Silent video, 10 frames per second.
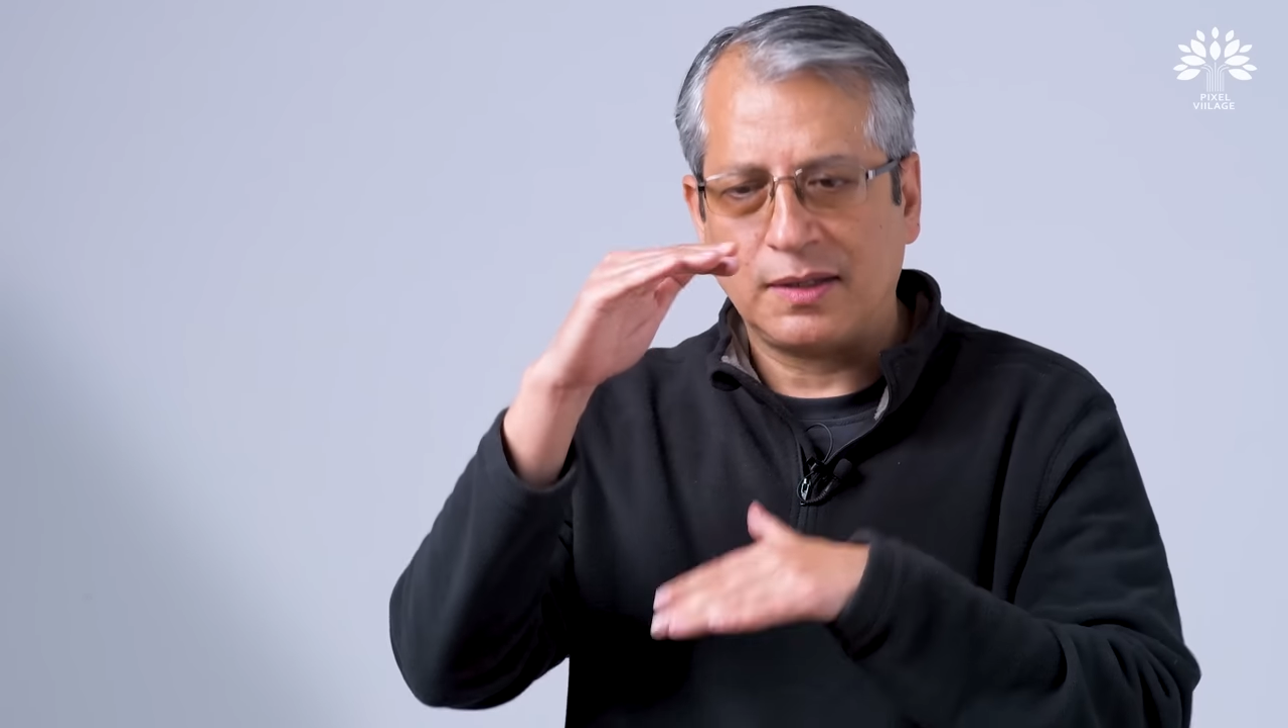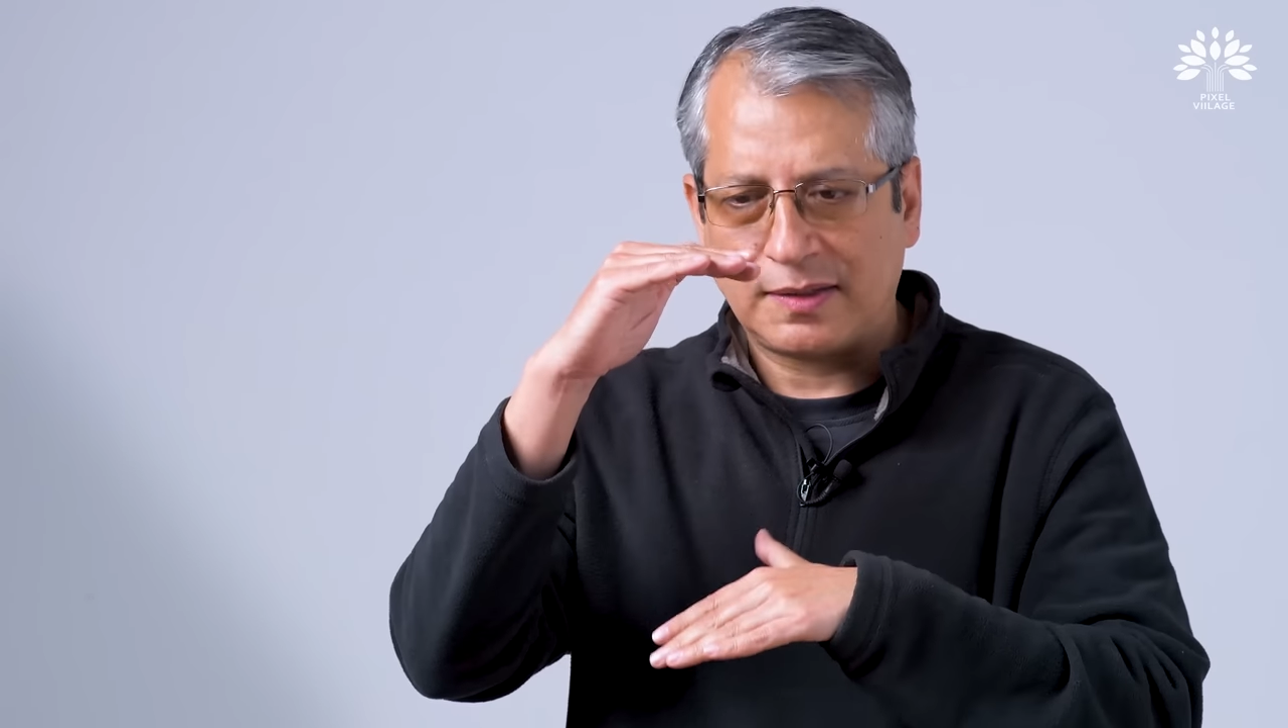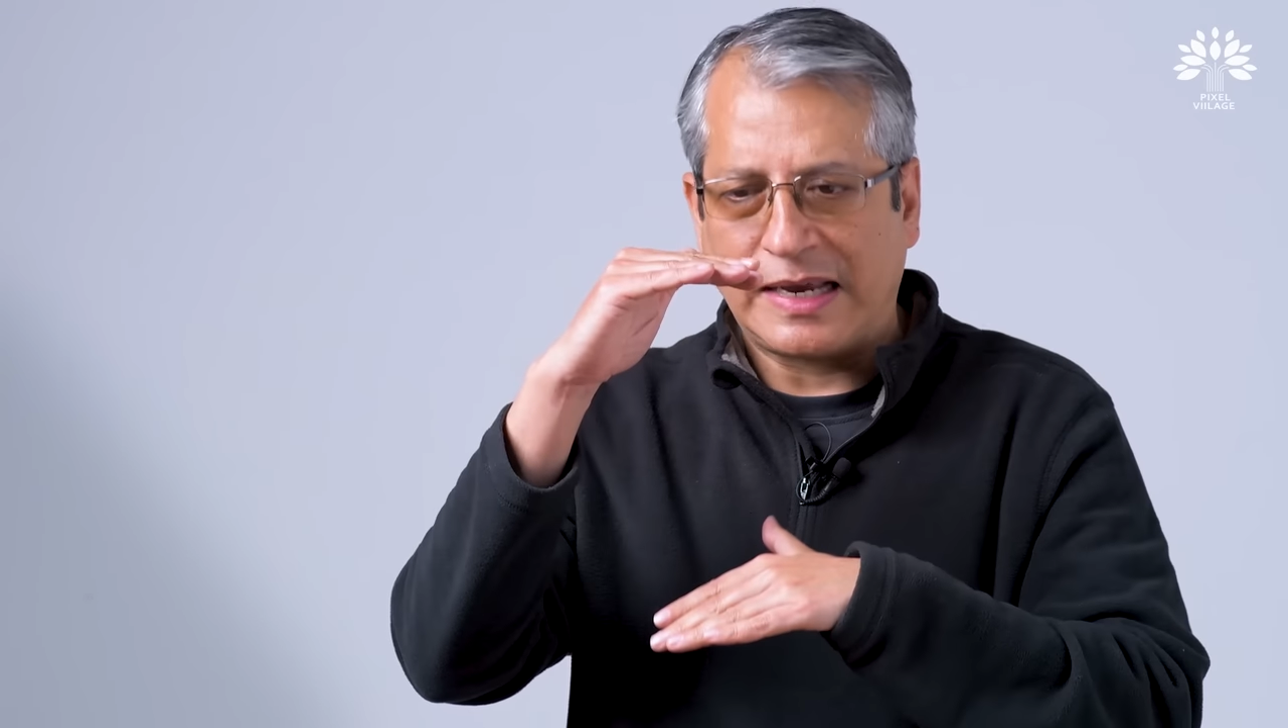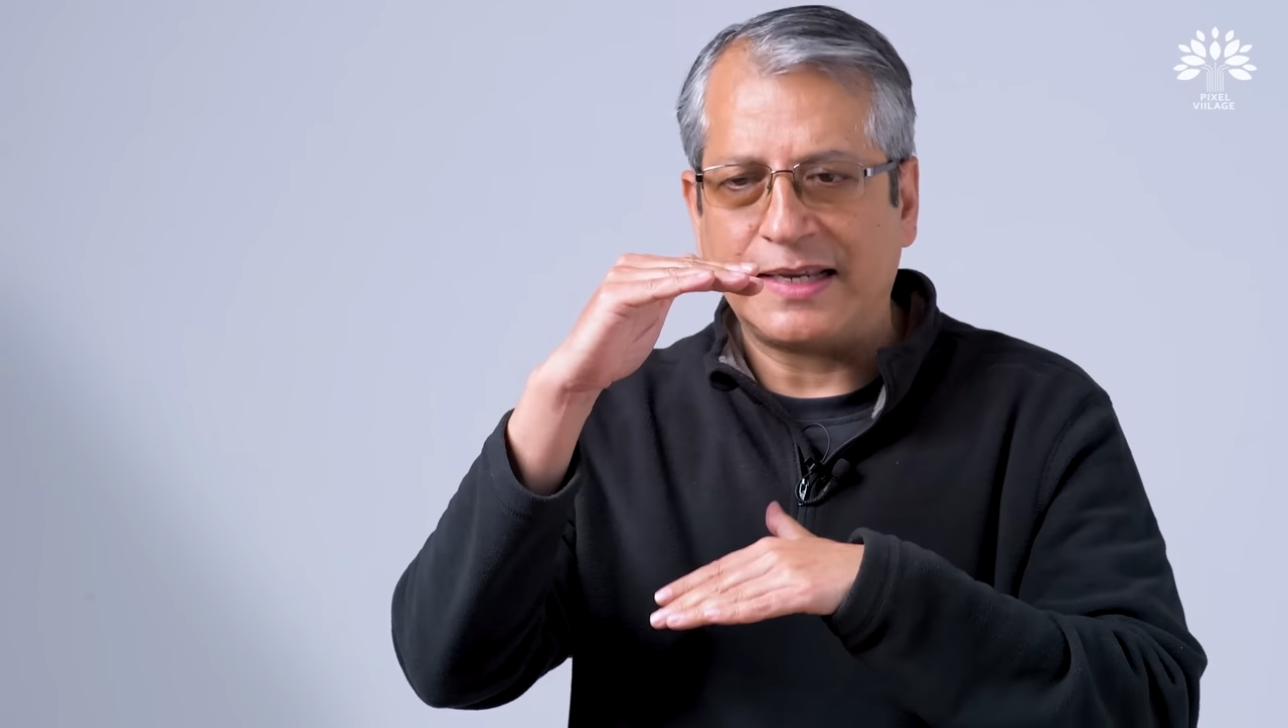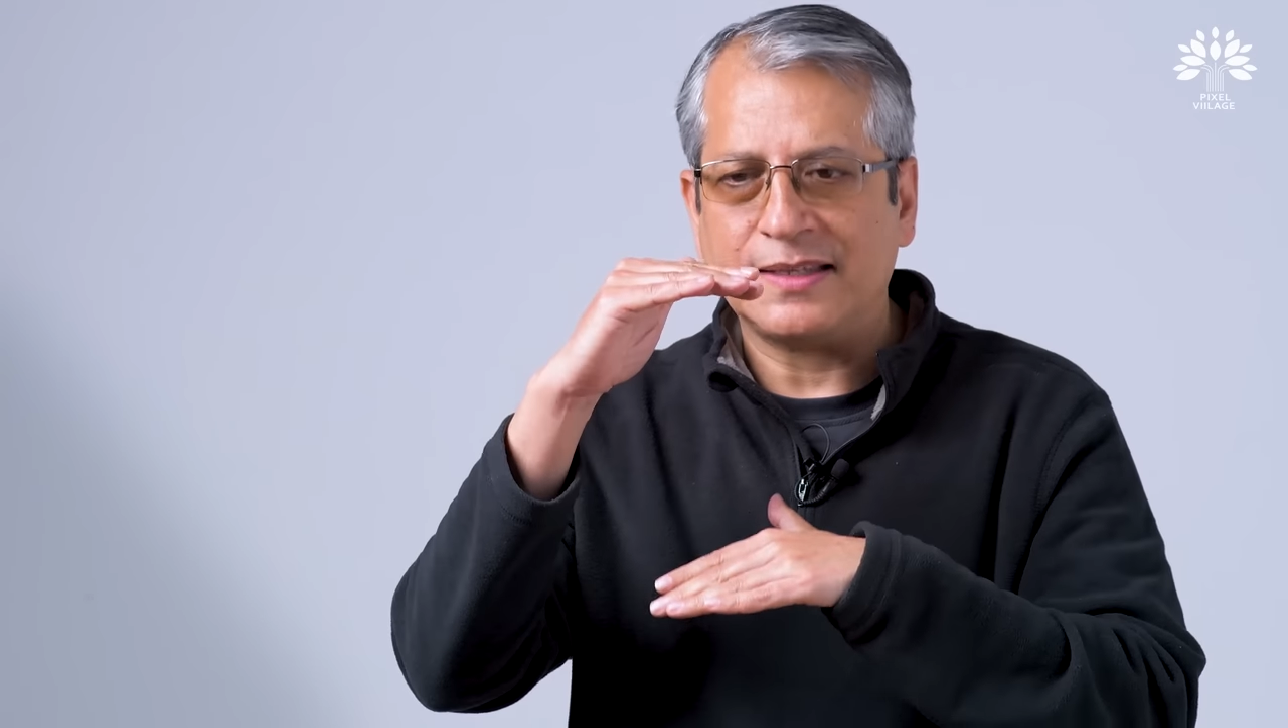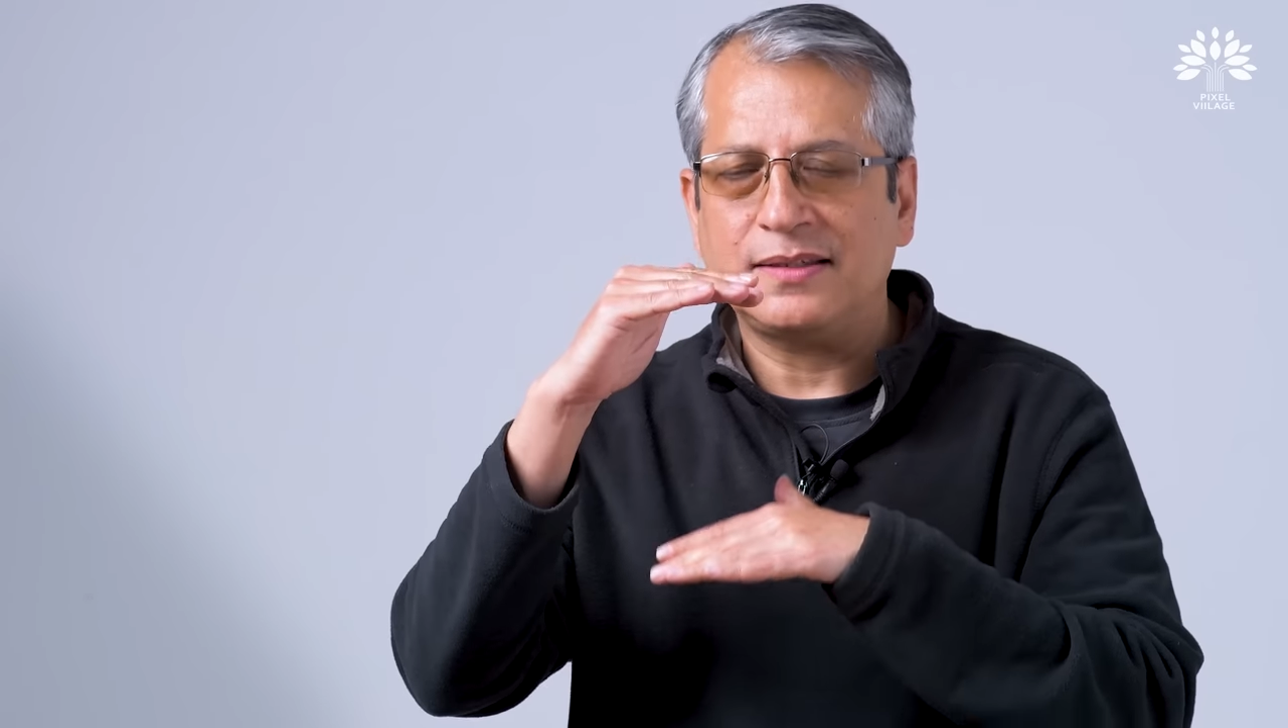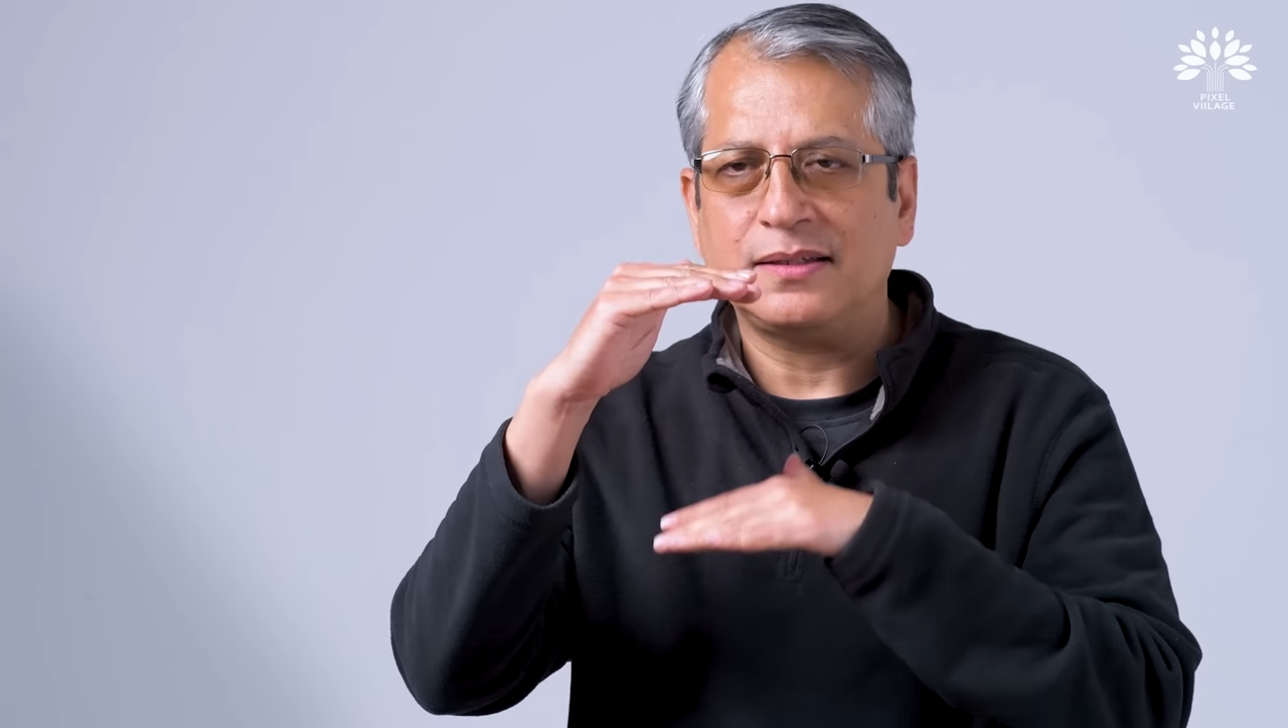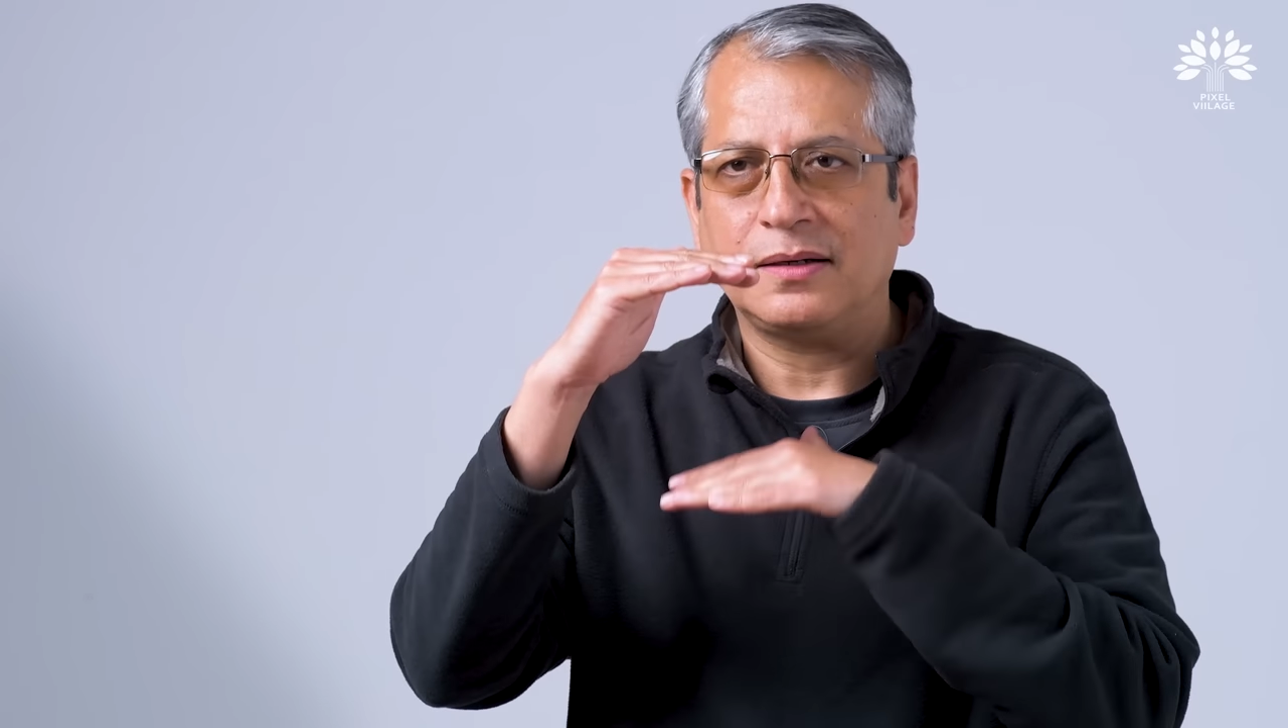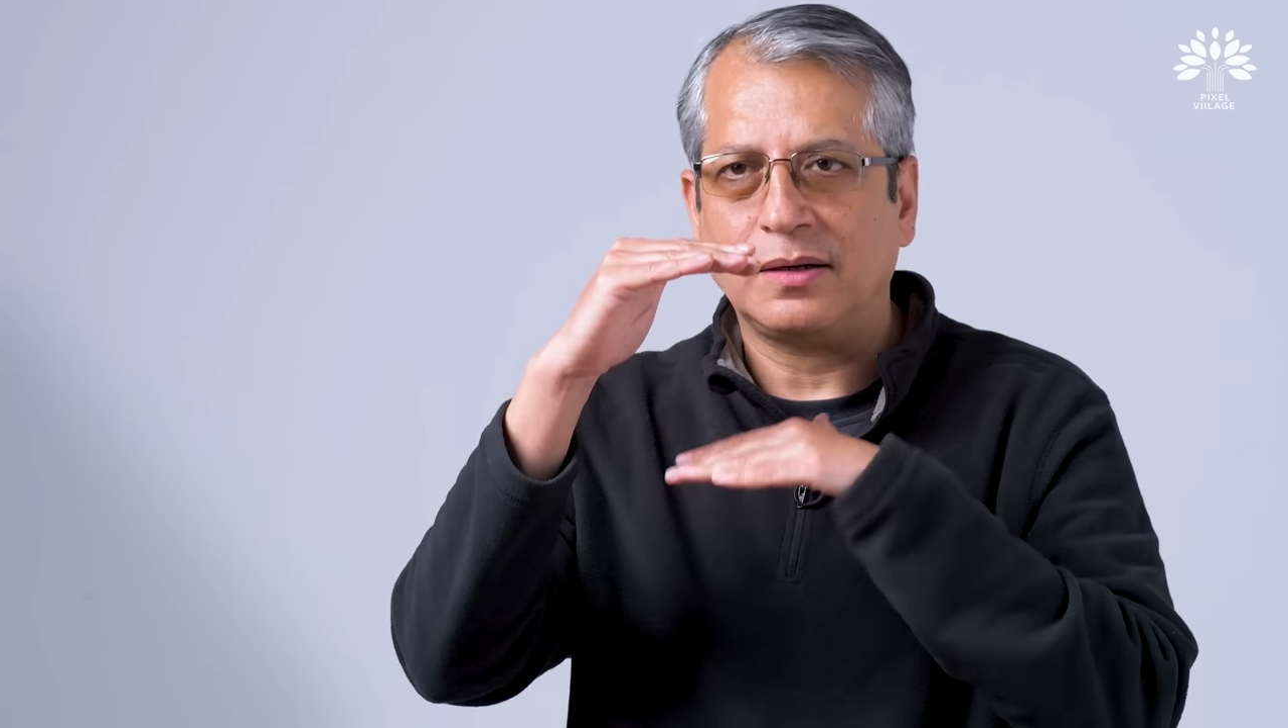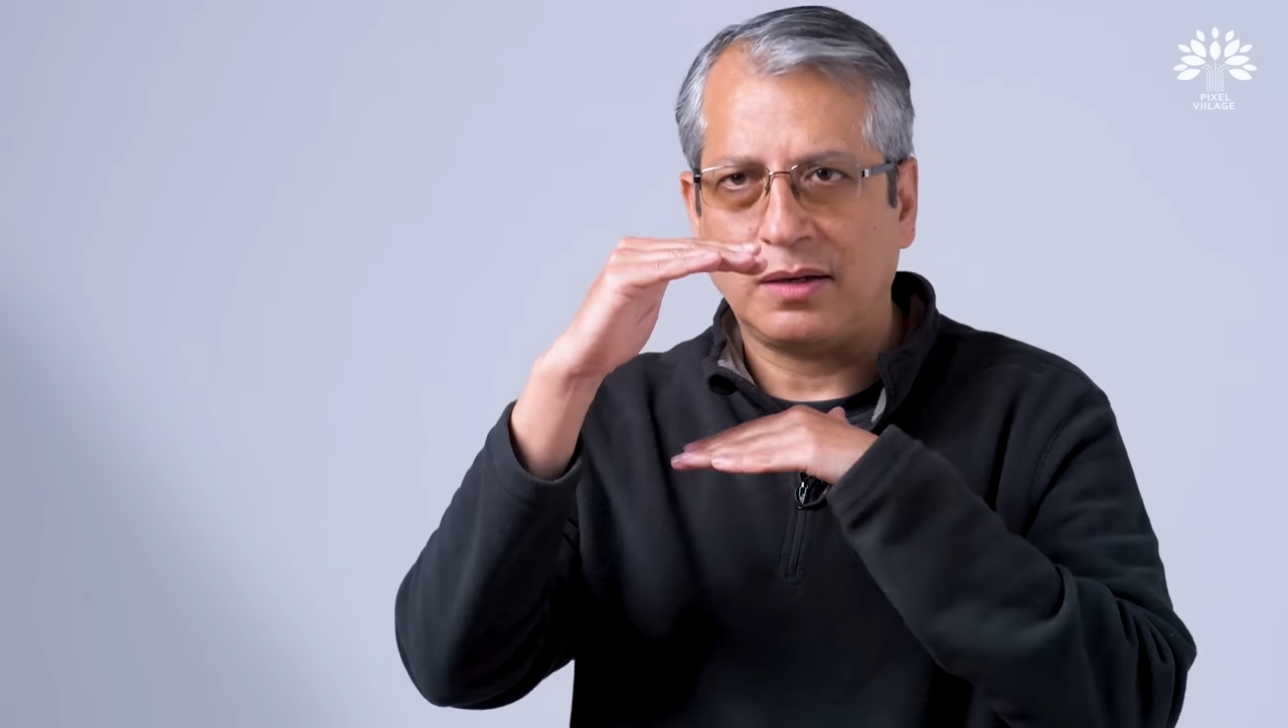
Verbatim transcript: sized